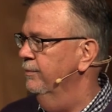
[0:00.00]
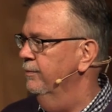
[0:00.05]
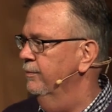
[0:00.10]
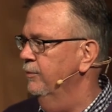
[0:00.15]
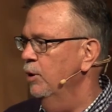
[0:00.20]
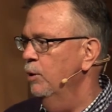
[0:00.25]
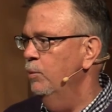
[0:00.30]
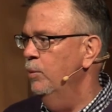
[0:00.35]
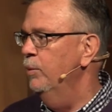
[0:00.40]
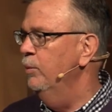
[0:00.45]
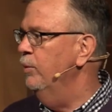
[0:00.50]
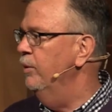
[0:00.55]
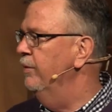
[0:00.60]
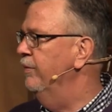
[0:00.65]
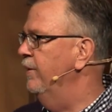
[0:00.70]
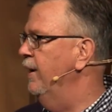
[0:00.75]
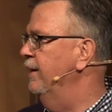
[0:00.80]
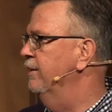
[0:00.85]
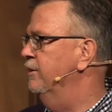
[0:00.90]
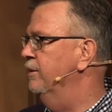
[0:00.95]
No one would have
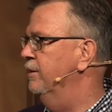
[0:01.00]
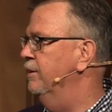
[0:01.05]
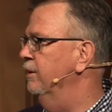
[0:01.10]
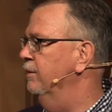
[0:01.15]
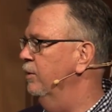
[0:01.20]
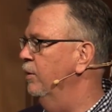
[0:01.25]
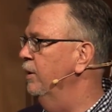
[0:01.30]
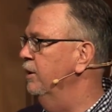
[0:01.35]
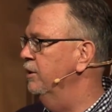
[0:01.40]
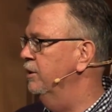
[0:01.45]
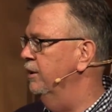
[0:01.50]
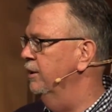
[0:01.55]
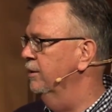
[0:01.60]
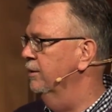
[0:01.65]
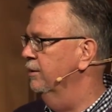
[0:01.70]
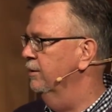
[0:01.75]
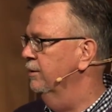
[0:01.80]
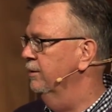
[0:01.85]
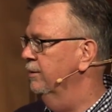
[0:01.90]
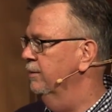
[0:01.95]
answered the question.
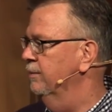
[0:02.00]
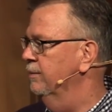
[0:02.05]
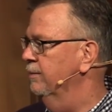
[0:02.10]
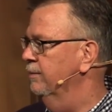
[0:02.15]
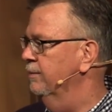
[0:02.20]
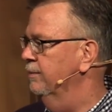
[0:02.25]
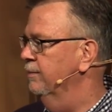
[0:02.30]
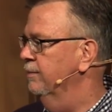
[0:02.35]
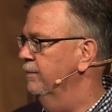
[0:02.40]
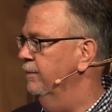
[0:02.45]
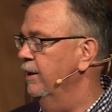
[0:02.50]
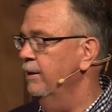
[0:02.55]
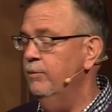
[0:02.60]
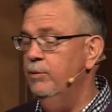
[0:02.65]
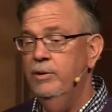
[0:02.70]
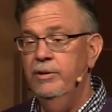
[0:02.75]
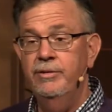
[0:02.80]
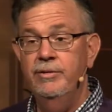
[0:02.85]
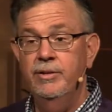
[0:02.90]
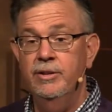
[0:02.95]
They
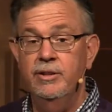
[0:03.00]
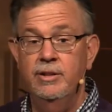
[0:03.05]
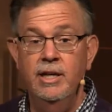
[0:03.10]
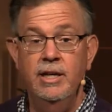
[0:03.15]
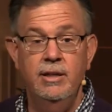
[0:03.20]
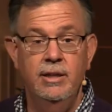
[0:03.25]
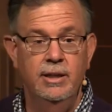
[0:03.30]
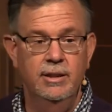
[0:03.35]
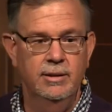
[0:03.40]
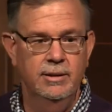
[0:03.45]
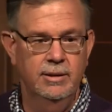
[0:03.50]
would have just done it.